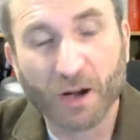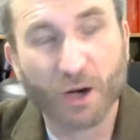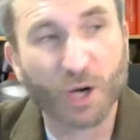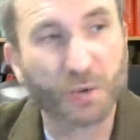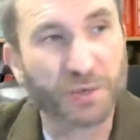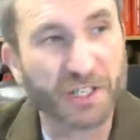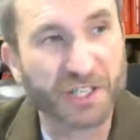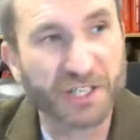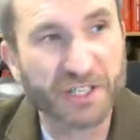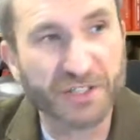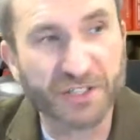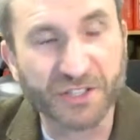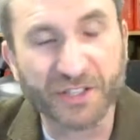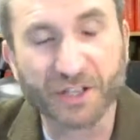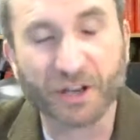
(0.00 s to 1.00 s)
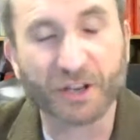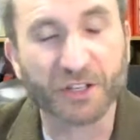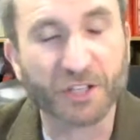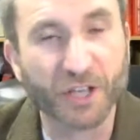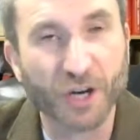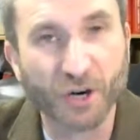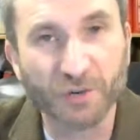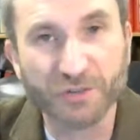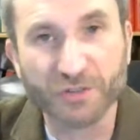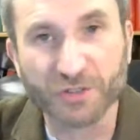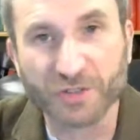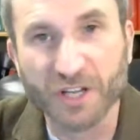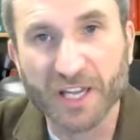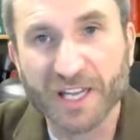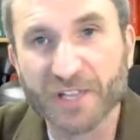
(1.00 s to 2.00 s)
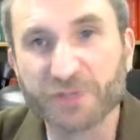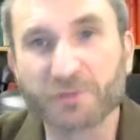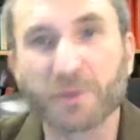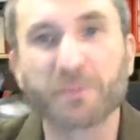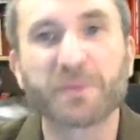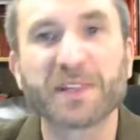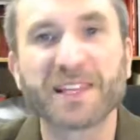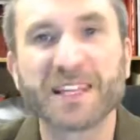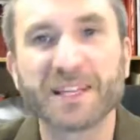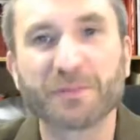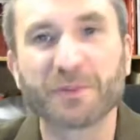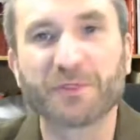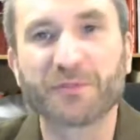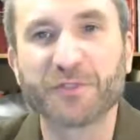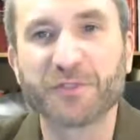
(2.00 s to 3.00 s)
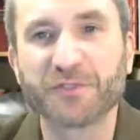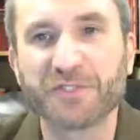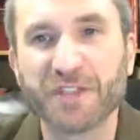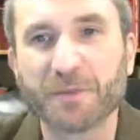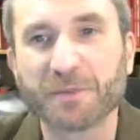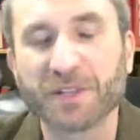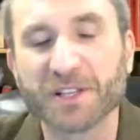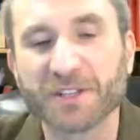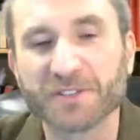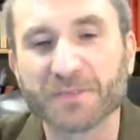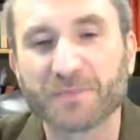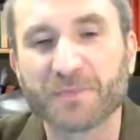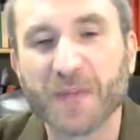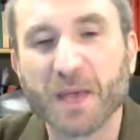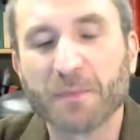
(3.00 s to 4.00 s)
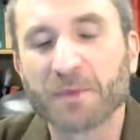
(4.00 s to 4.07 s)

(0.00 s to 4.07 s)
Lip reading: Our religion, our culture, it's replete with food symbolism,